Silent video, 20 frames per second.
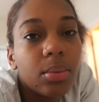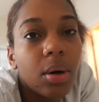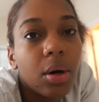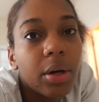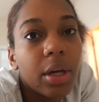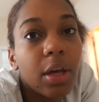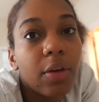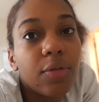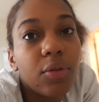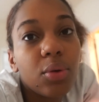
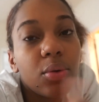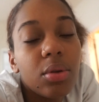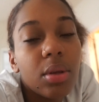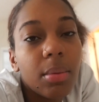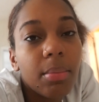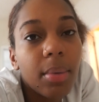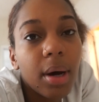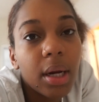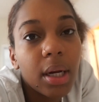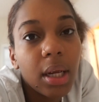Well, give you
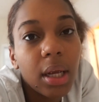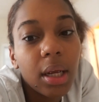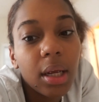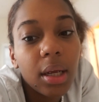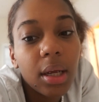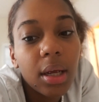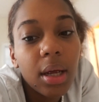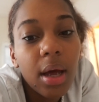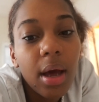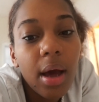the
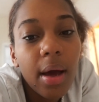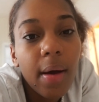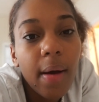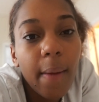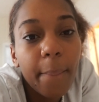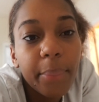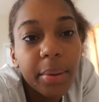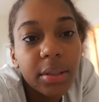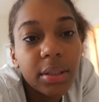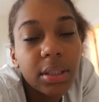money,
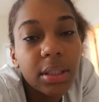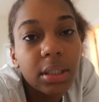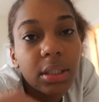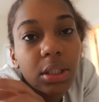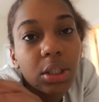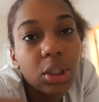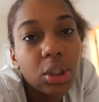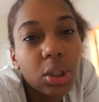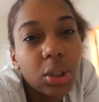a percentage.